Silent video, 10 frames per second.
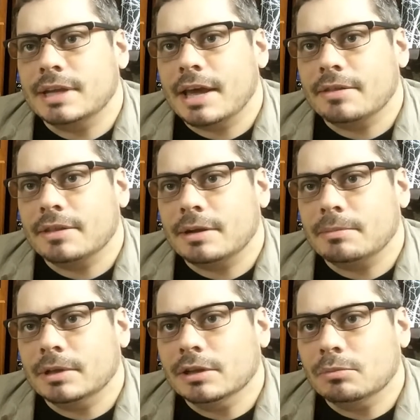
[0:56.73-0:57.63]
now that I'm
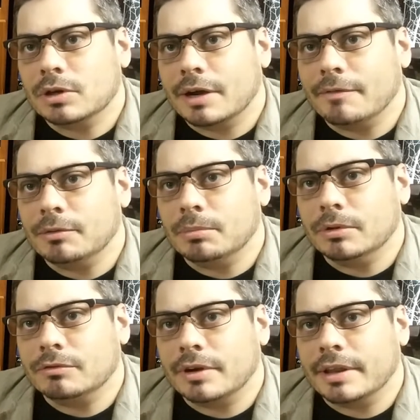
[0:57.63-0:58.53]
a little more comfortable
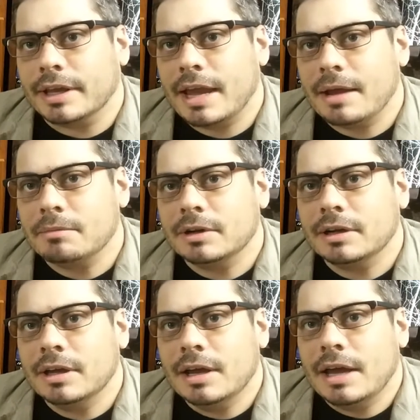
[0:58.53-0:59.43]
in front of the camera